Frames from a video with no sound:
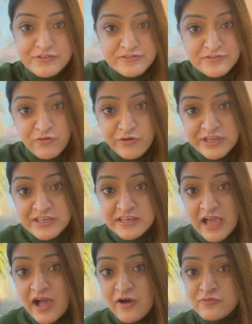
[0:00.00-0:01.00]
is going
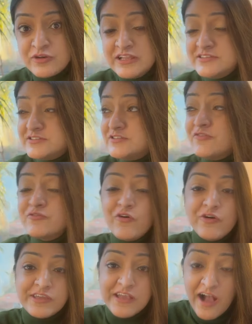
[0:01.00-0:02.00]
down instead of
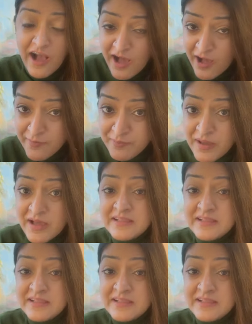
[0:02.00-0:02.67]
going up,